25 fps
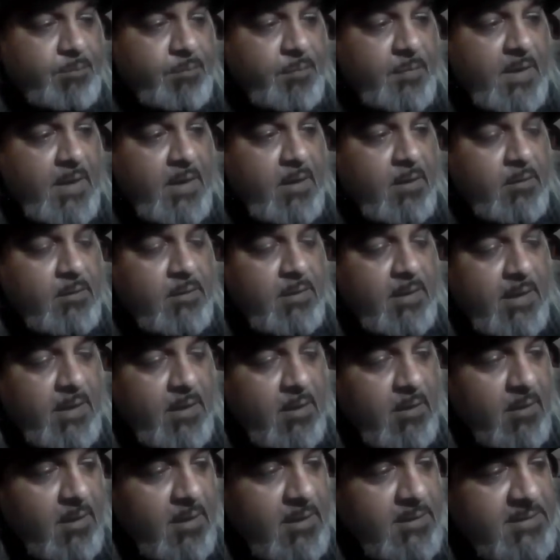
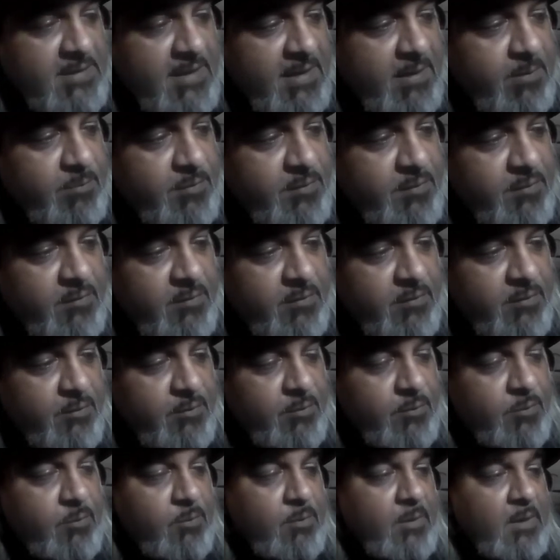their attempts
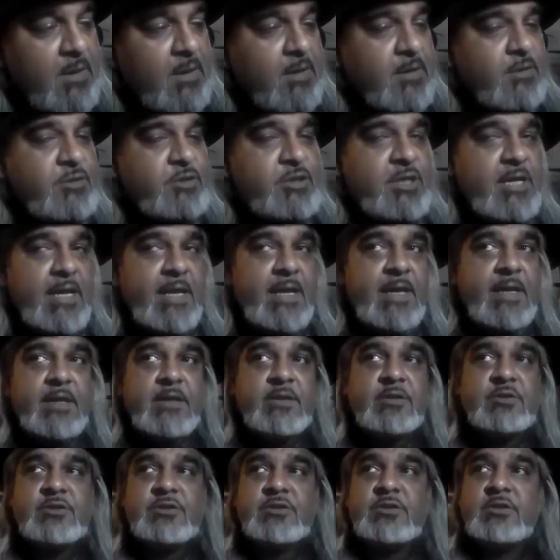to
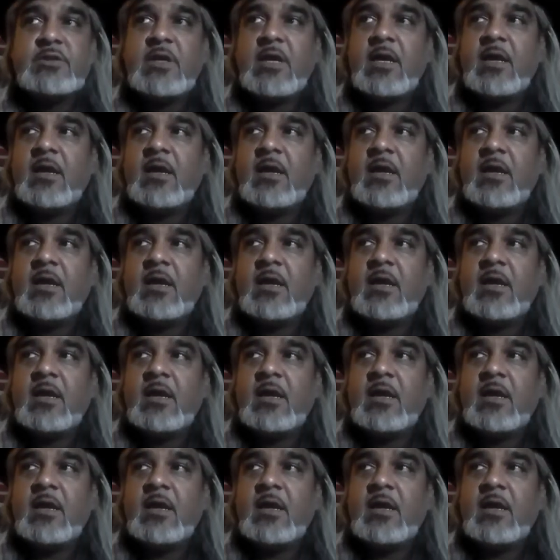change